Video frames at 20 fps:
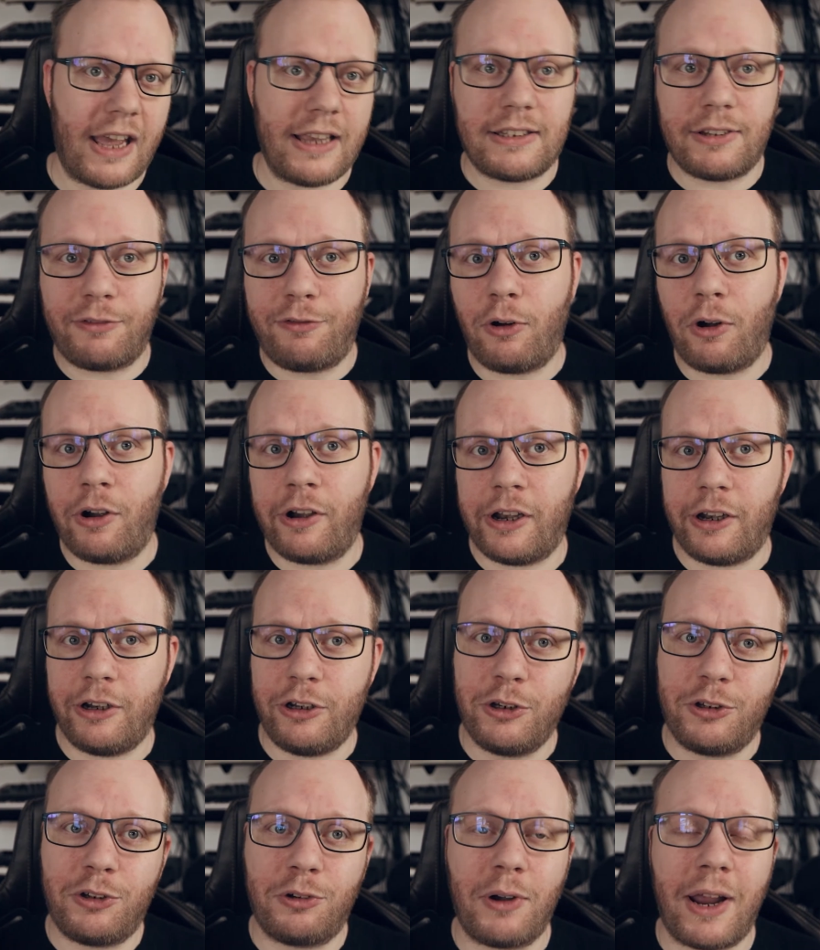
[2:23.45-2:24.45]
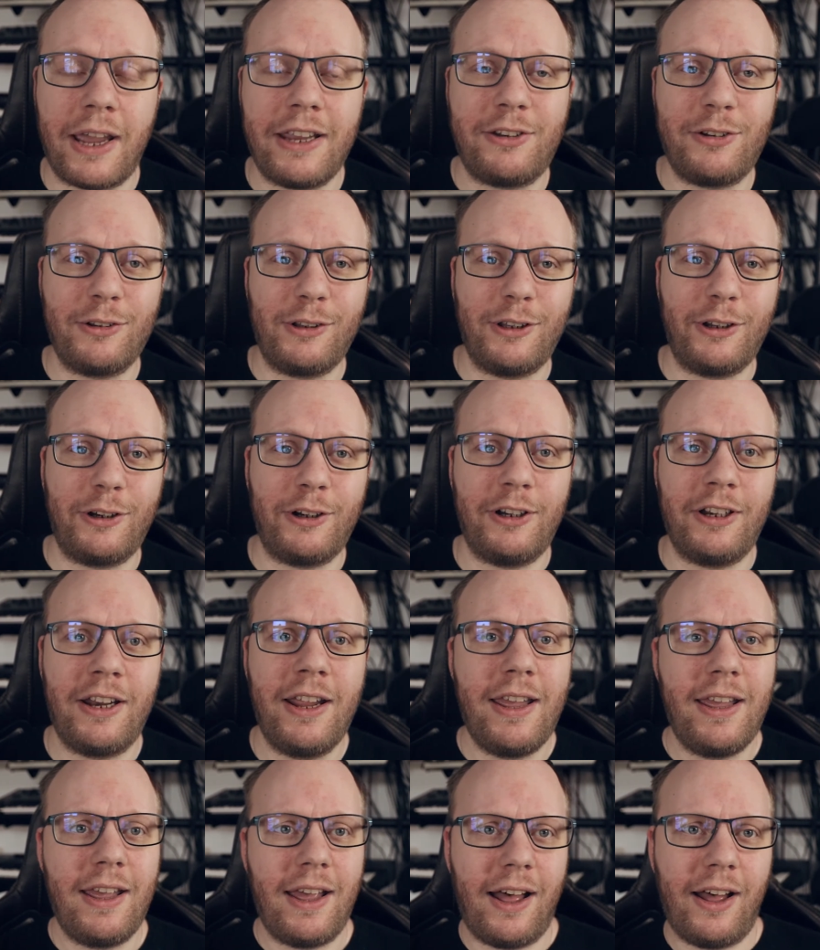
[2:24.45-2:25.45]
As a foreigner, you try to learn
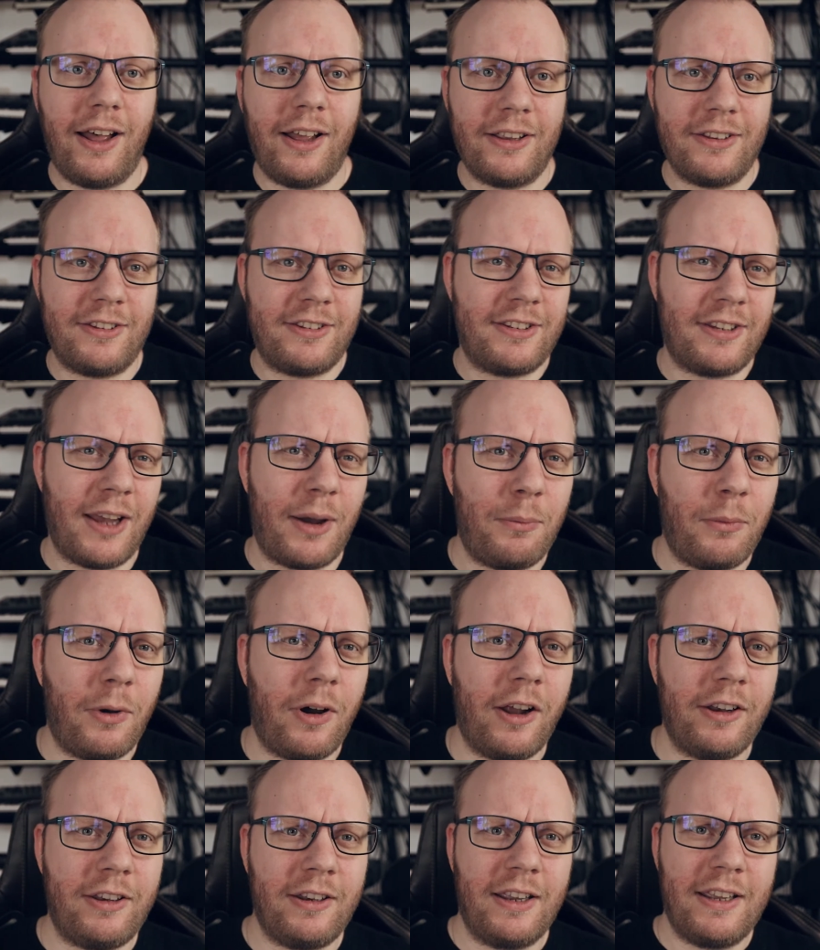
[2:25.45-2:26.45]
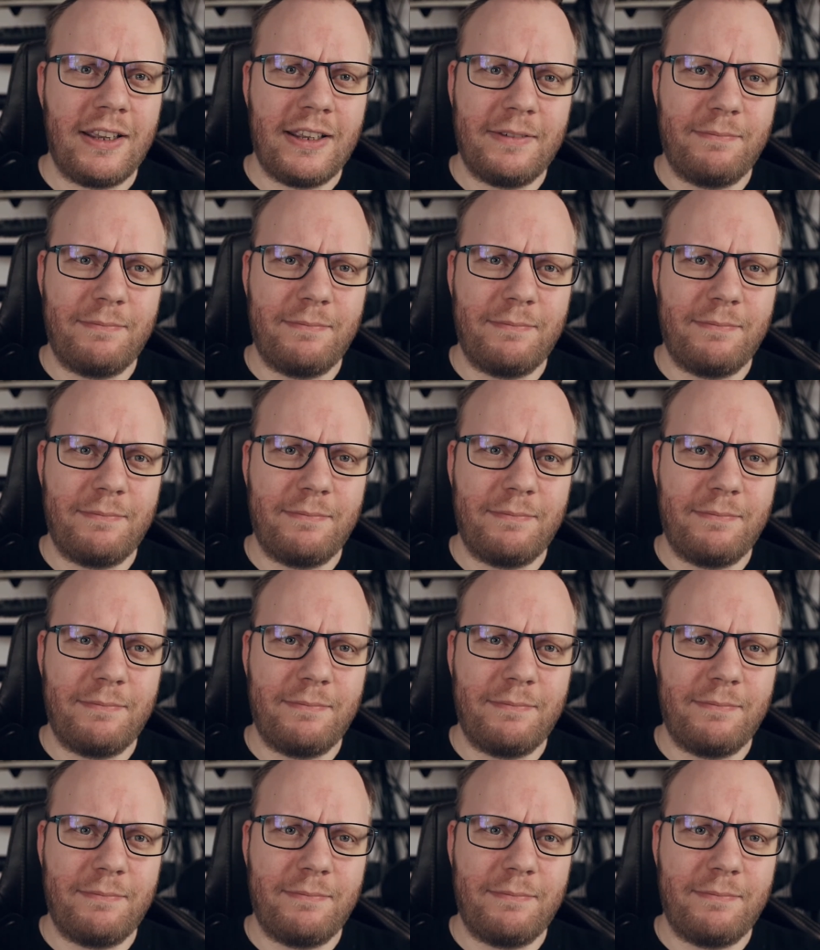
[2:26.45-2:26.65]
a somewhat